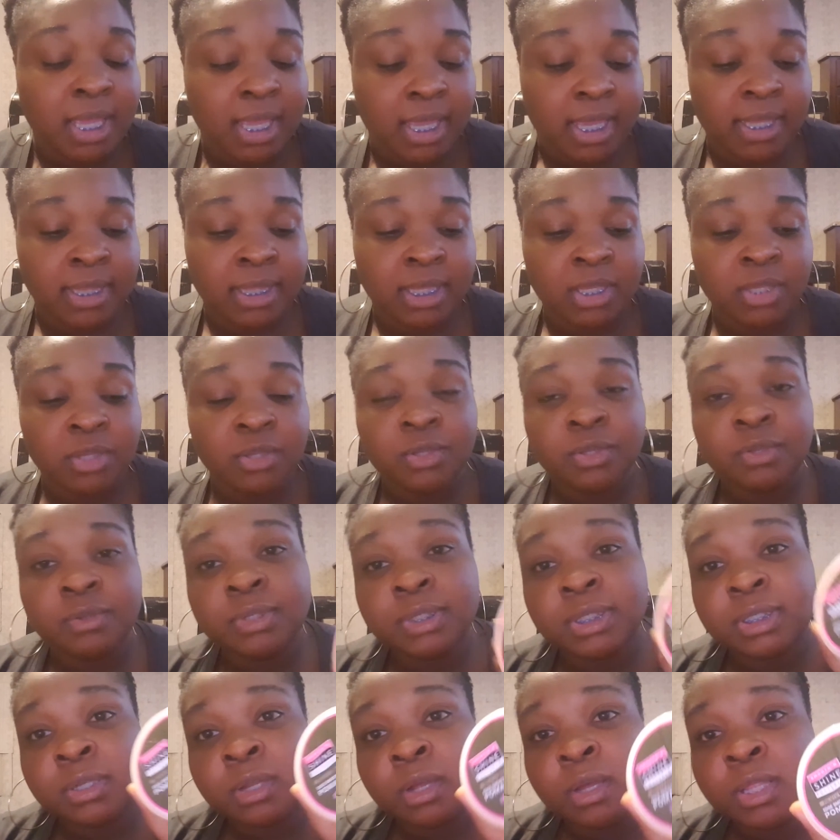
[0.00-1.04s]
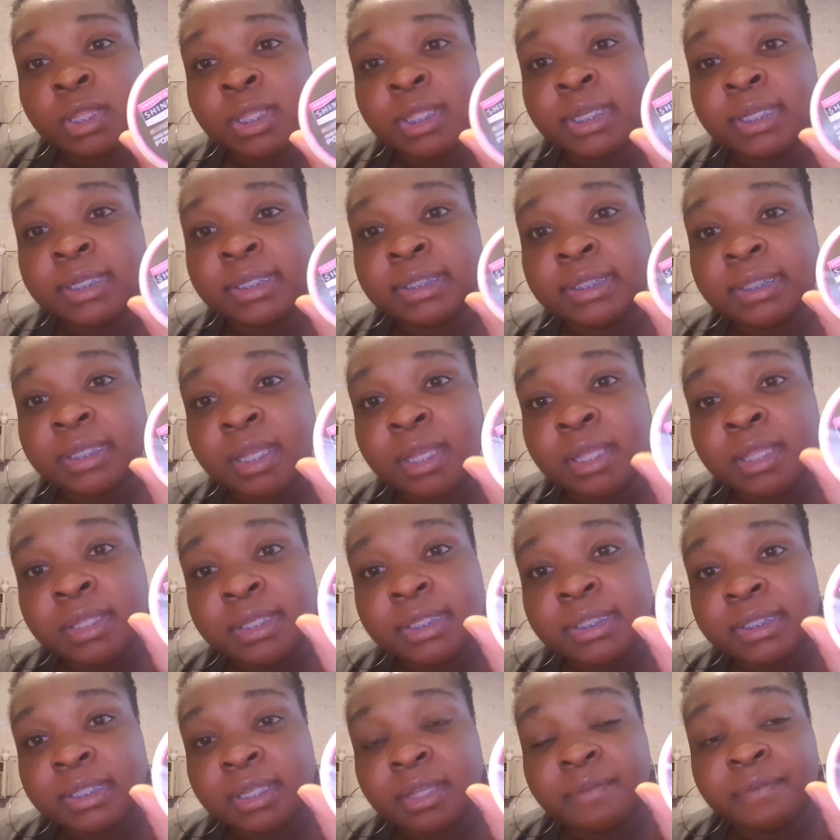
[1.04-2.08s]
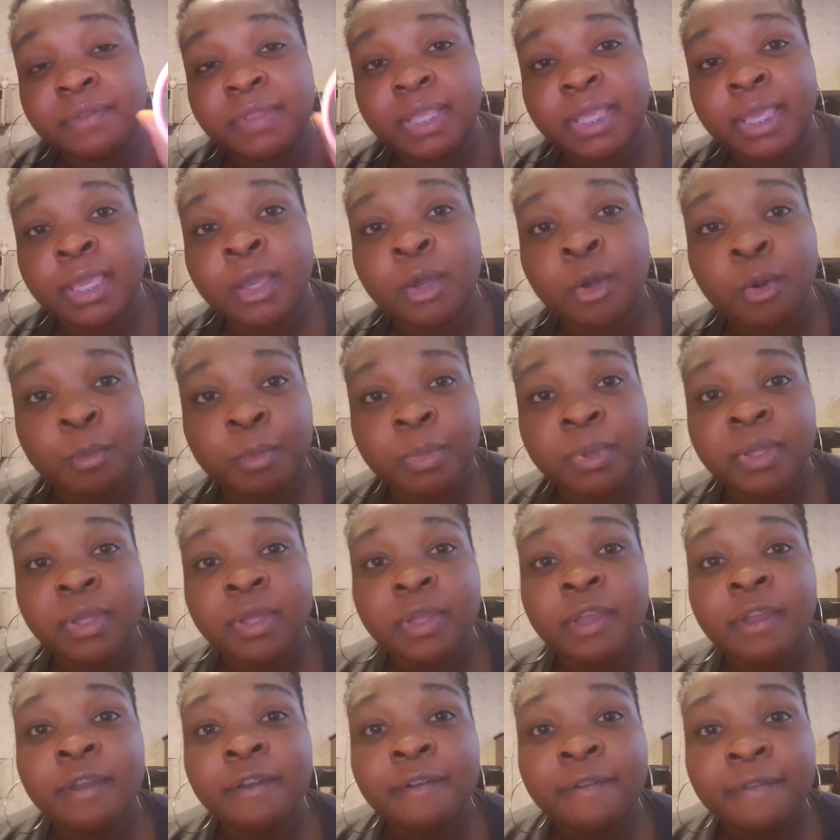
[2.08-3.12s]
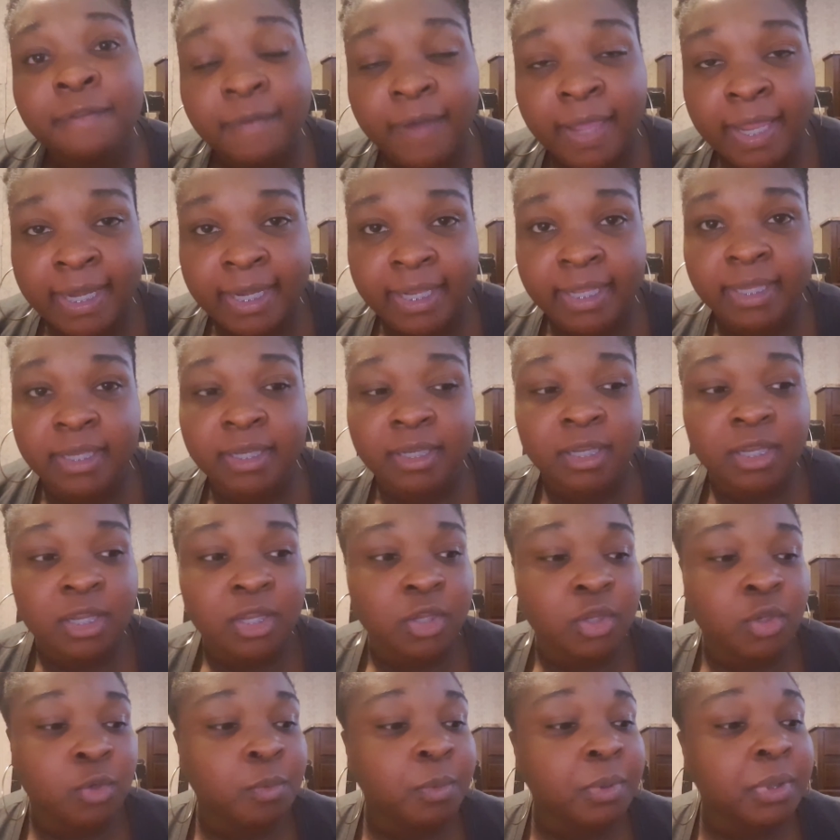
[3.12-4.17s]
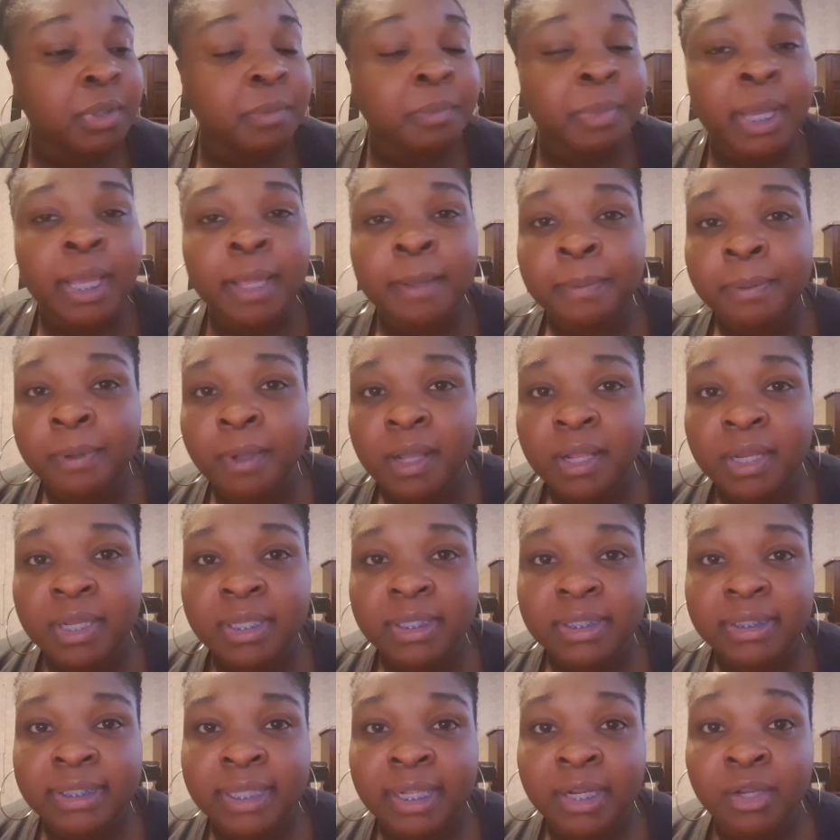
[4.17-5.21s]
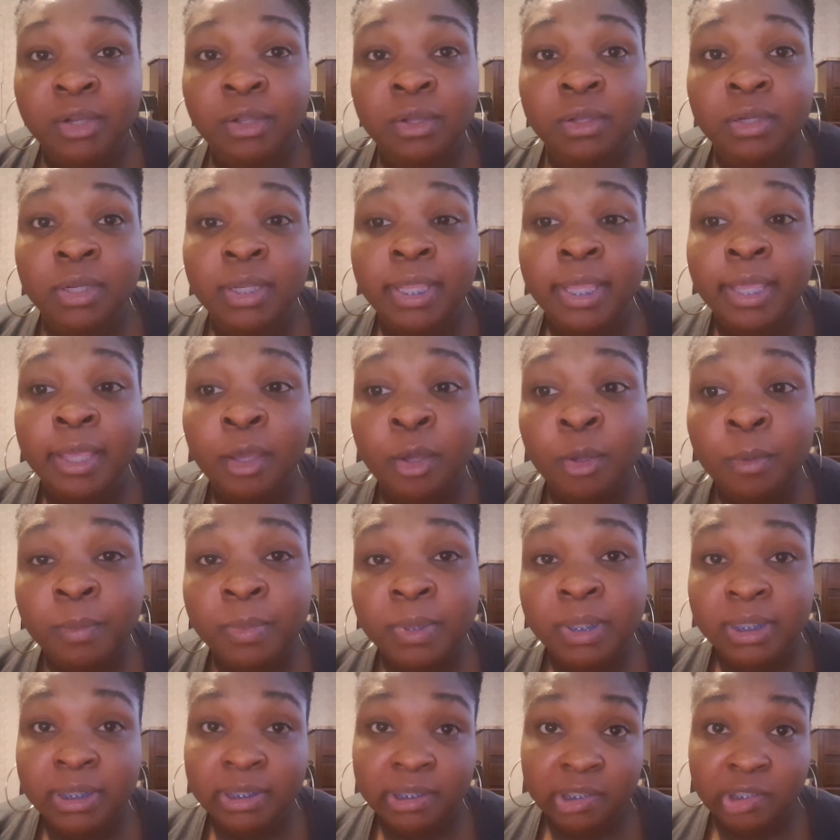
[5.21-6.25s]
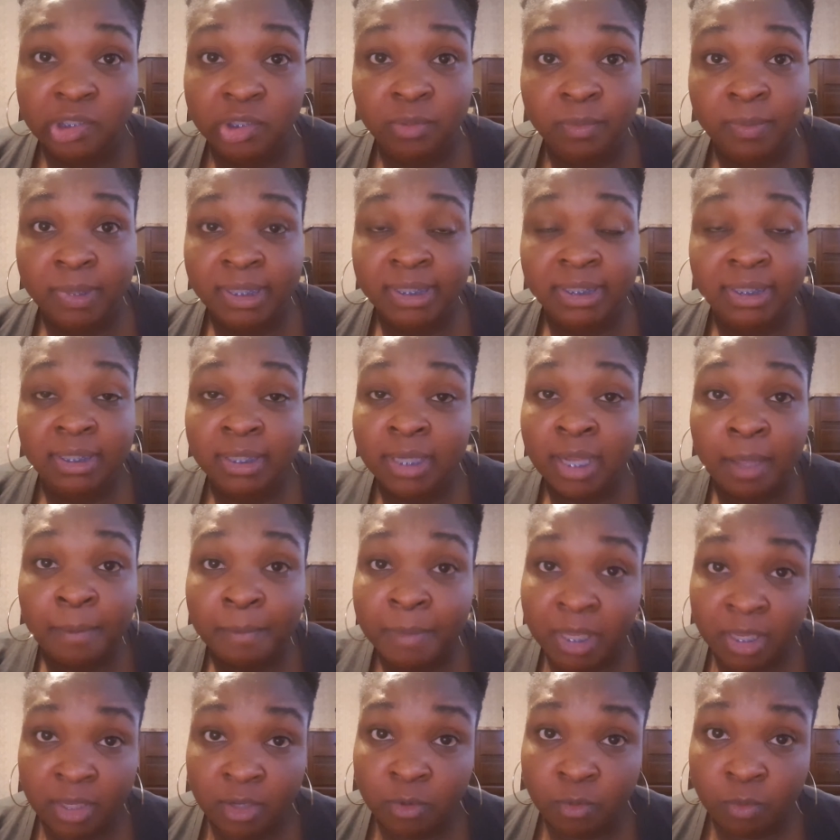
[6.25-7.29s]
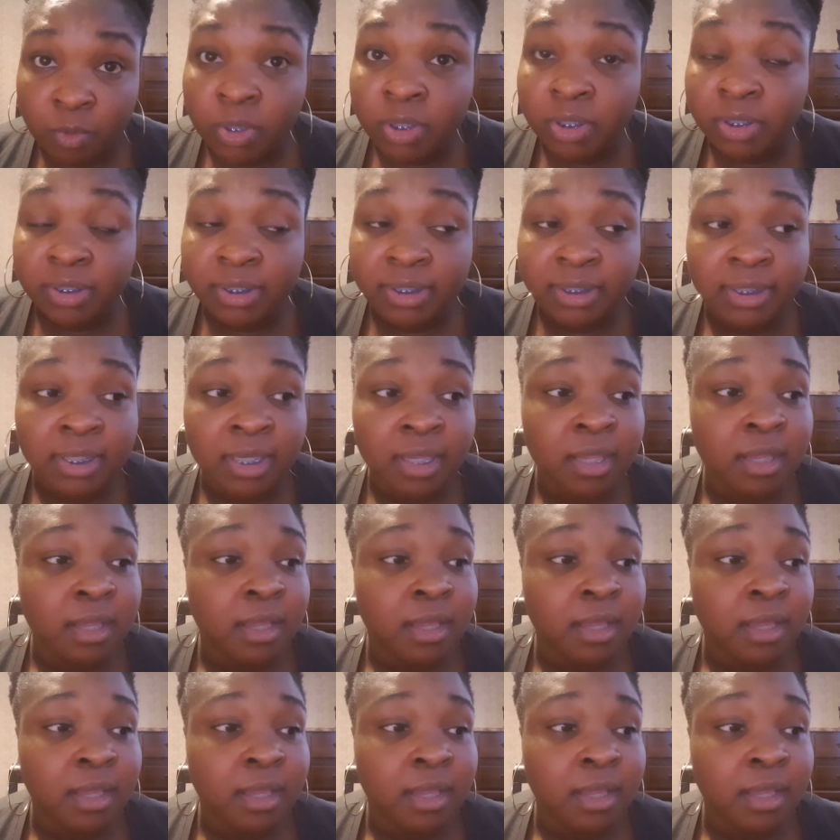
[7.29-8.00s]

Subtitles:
And then you're using all of this other stuff to help fight it. You want to buy products that are going to help the situation, not make it worse.